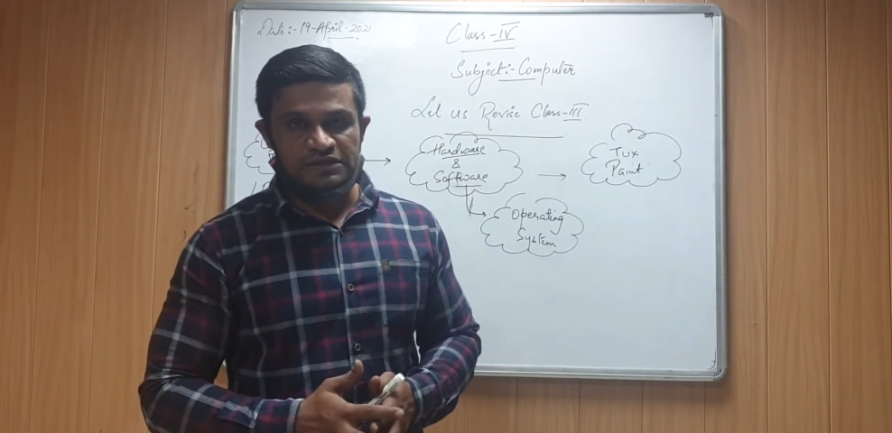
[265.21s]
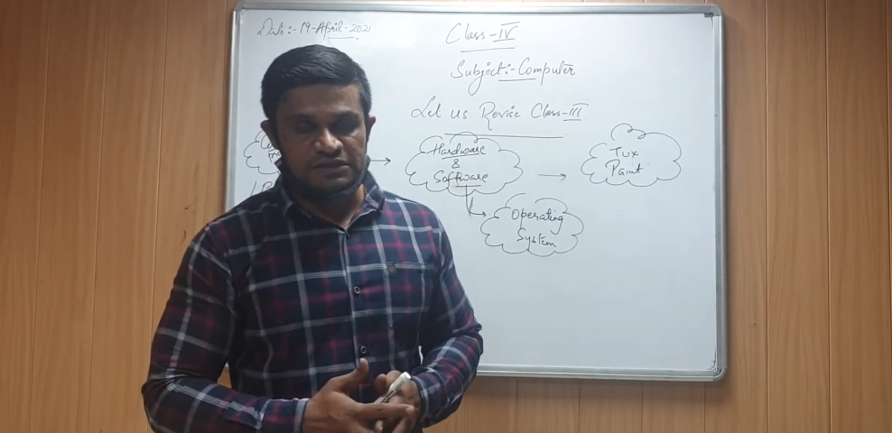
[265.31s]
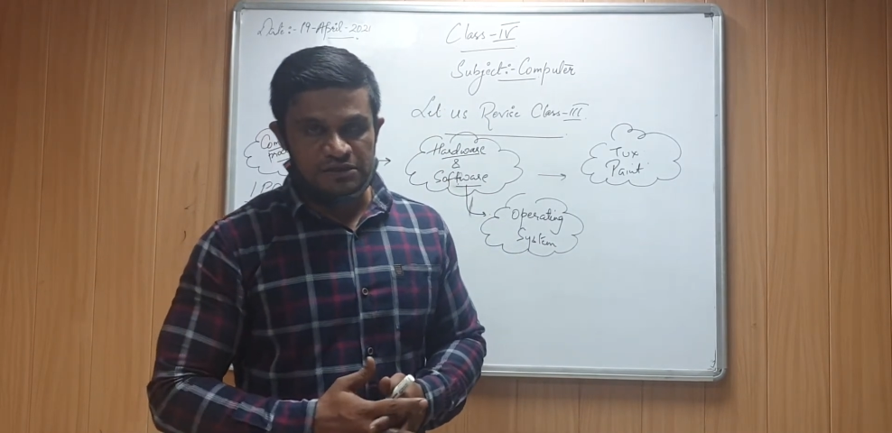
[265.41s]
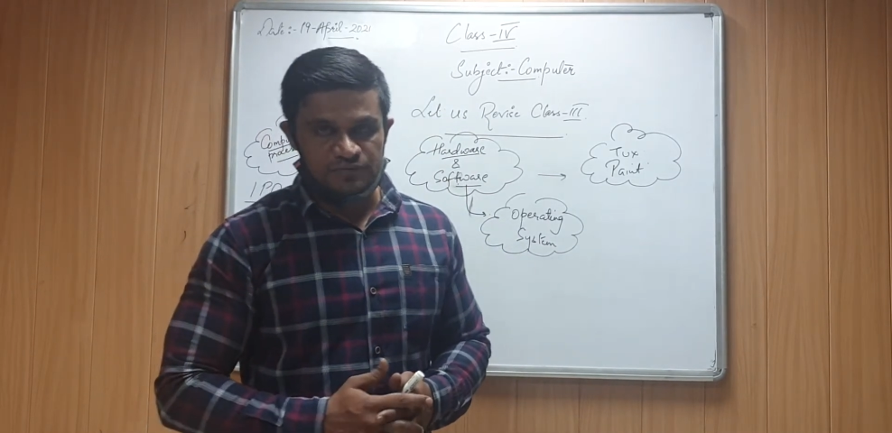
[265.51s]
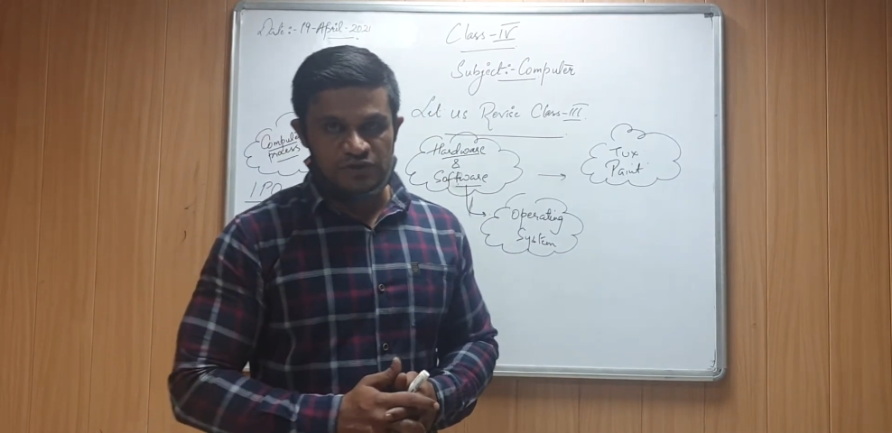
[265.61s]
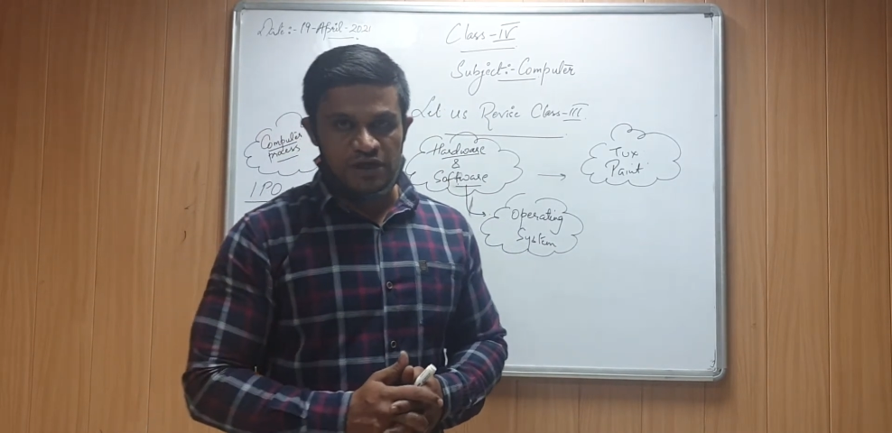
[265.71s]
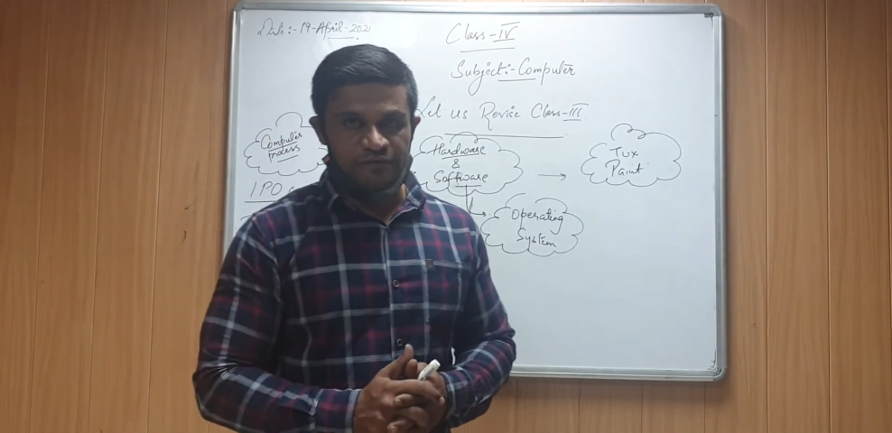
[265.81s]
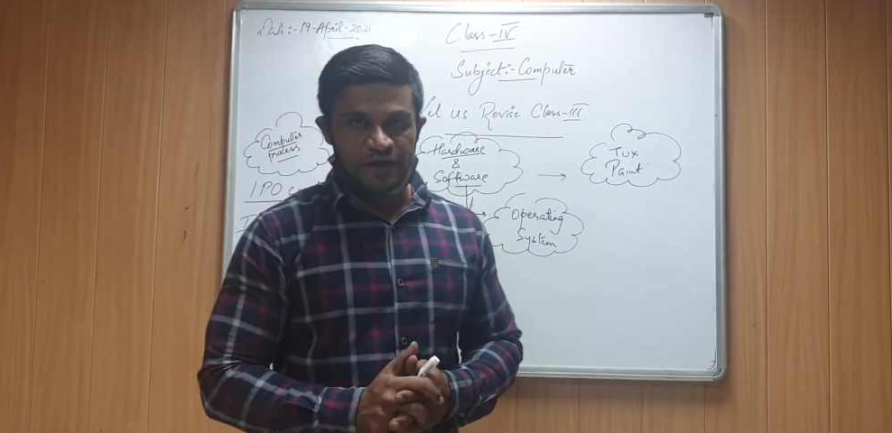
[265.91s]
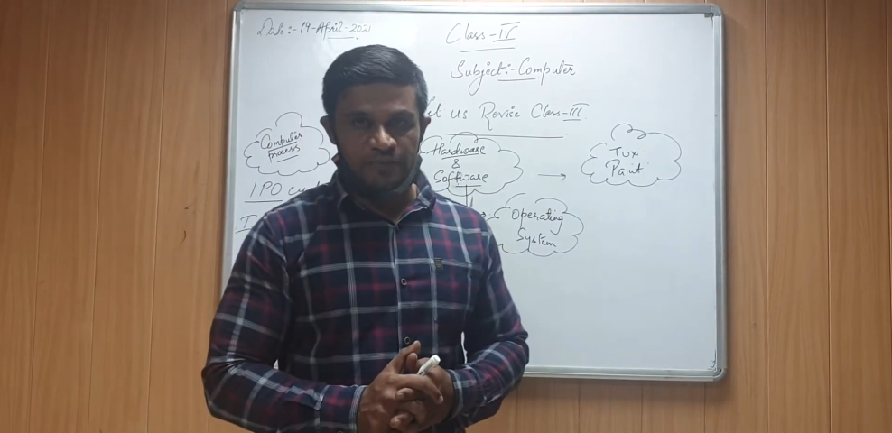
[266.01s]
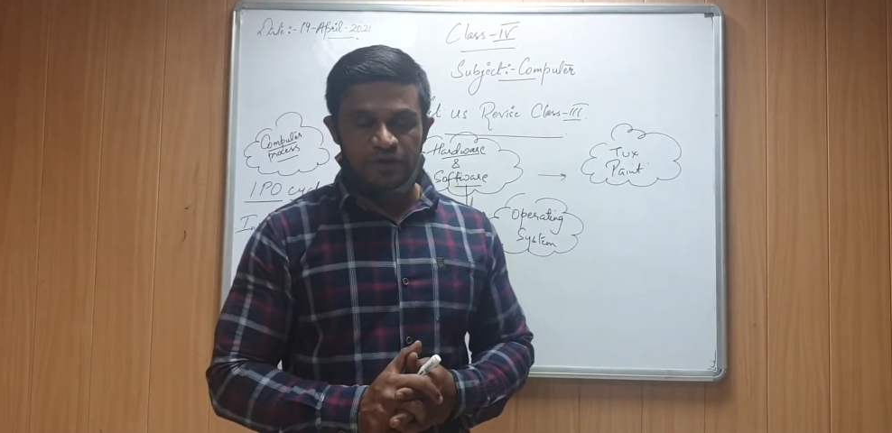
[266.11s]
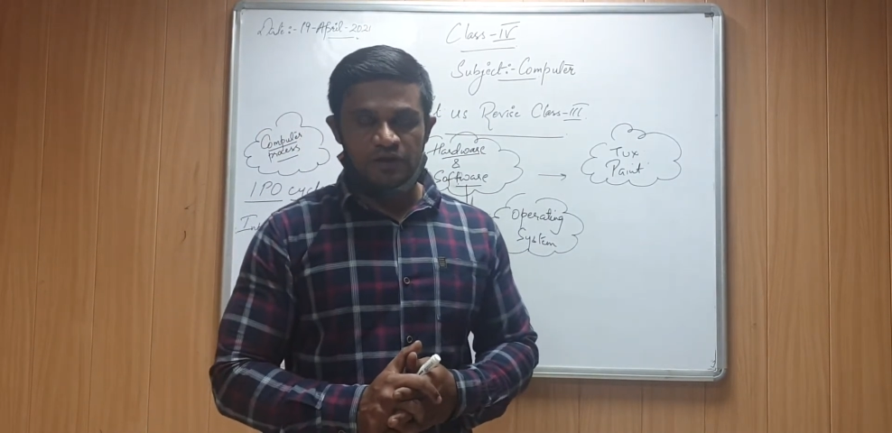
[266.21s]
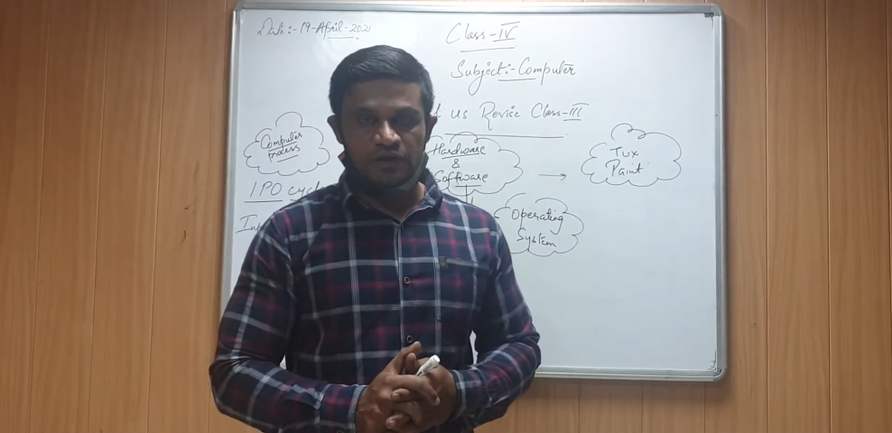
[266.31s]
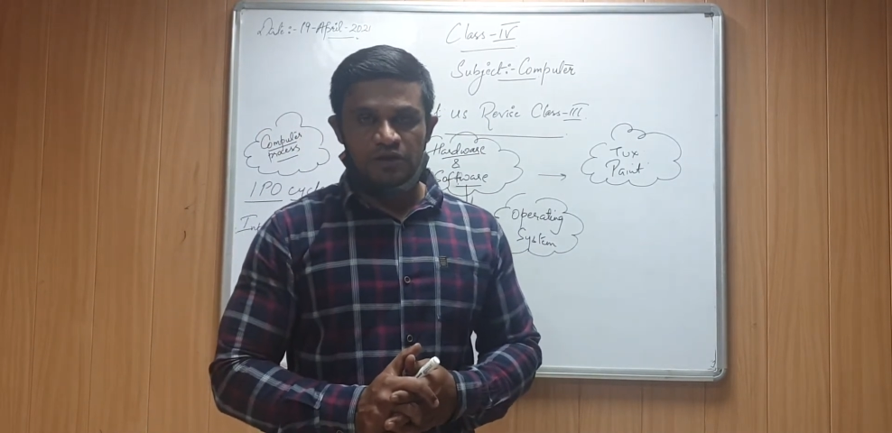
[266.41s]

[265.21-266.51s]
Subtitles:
systems available,